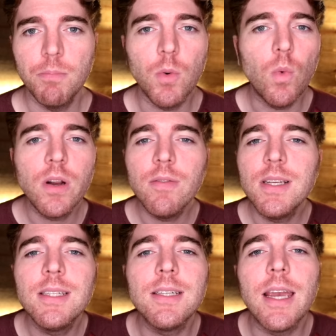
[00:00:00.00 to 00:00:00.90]
But one of
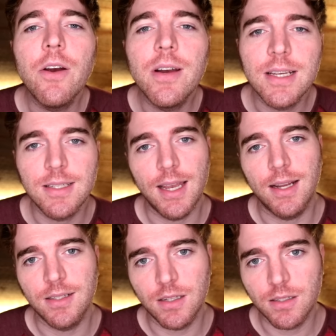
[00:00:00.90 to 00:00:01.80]
the scariest
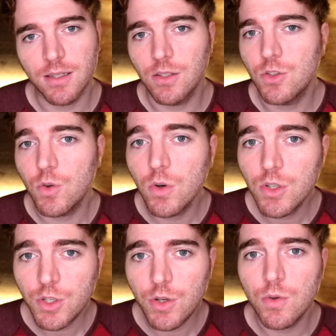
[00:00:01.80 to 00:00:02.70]
tactics that
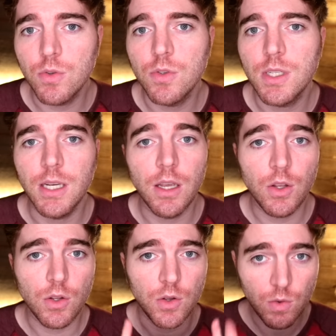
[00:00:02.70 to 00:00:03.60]
stores use to get
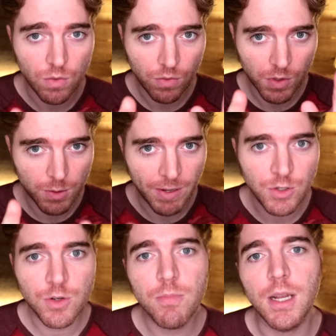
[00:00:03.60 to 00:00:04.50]
you to
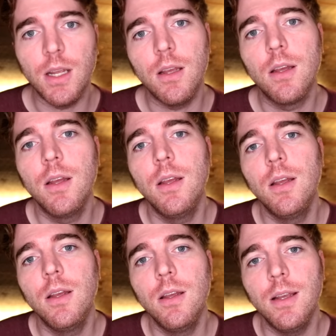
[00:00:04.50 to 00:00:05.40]
spend your money
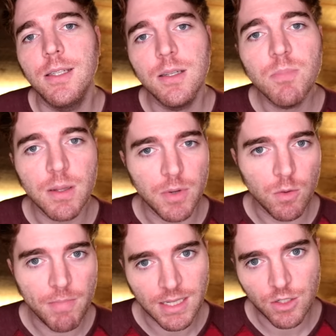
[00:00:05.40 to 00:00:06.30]
is
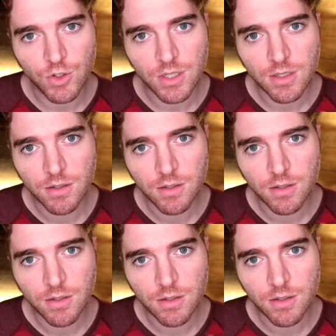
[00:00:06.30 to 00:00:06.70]
subliminal messages.